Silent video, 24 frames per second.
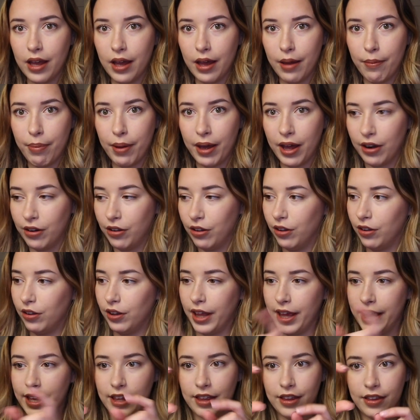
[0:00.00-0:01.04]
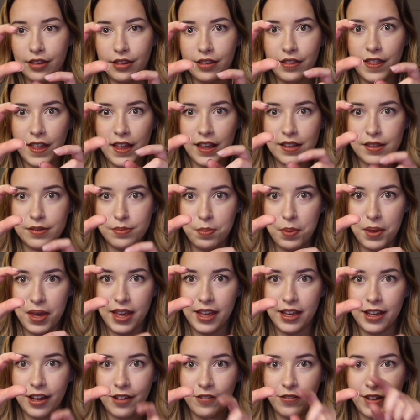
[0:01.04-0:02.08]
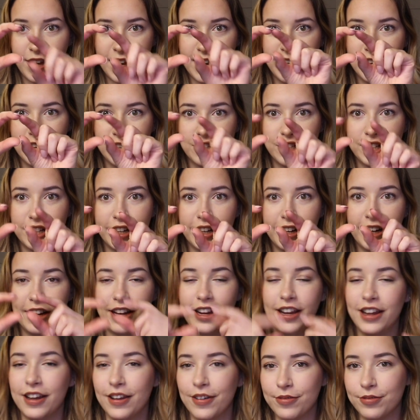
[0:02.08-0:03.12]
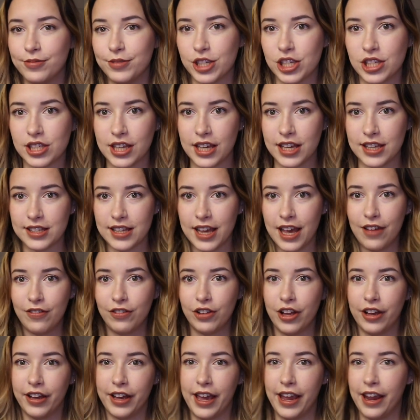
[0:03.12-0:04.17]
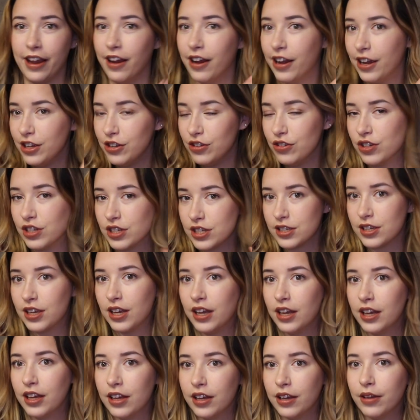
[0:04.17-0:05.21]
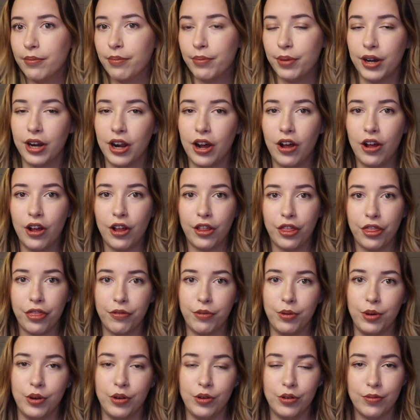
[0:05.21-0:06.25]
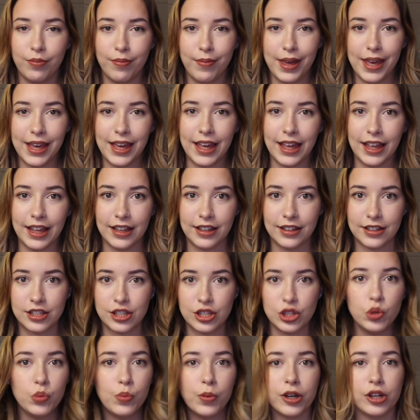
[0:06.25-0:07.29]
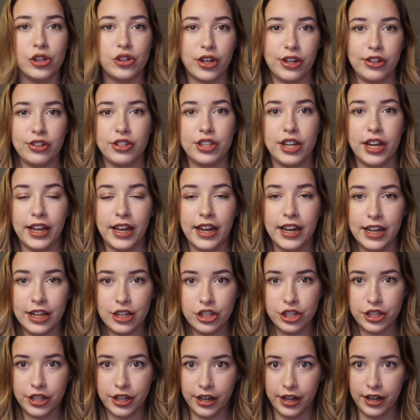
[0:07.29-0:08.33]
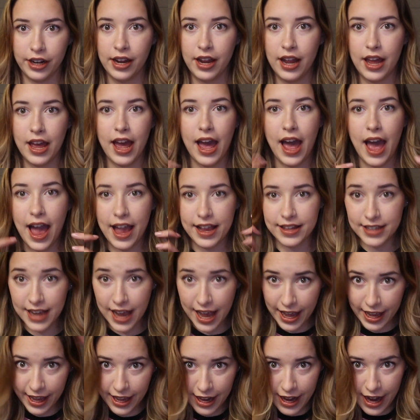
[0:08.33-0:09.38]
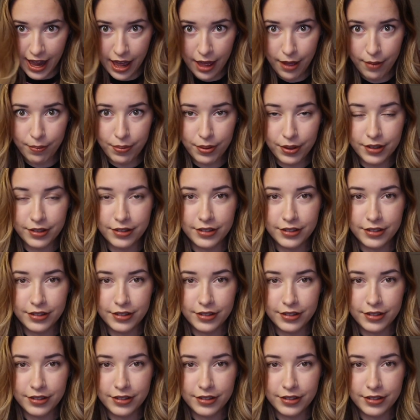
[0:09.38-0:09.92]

a puddle like this big of conditioner just because I have long hair, and you just put it all through, make it super drenched in conditioner. I tie it up